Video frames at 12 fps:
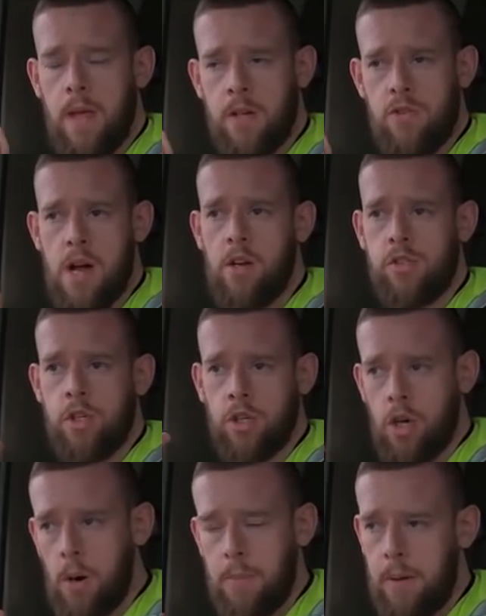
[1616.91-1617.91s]
I try not to
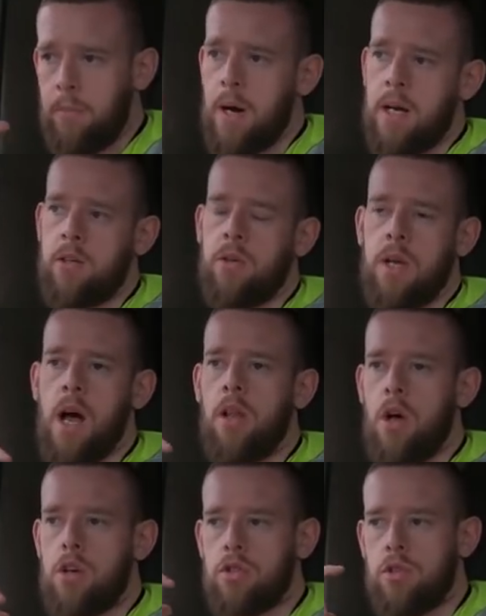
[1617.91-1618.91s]
copy, but I do get a
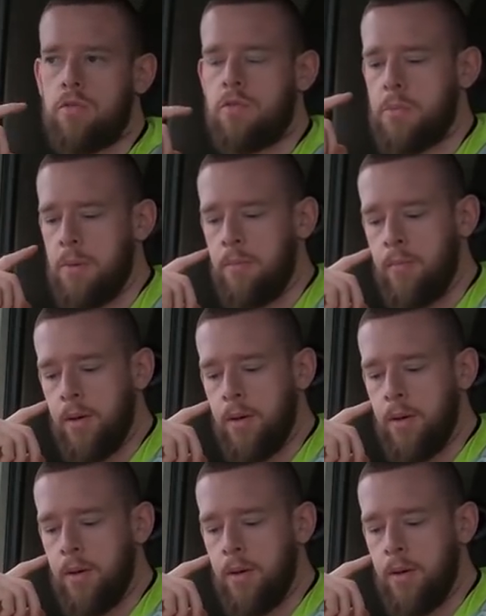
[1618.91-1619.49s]
lot of stuff from him.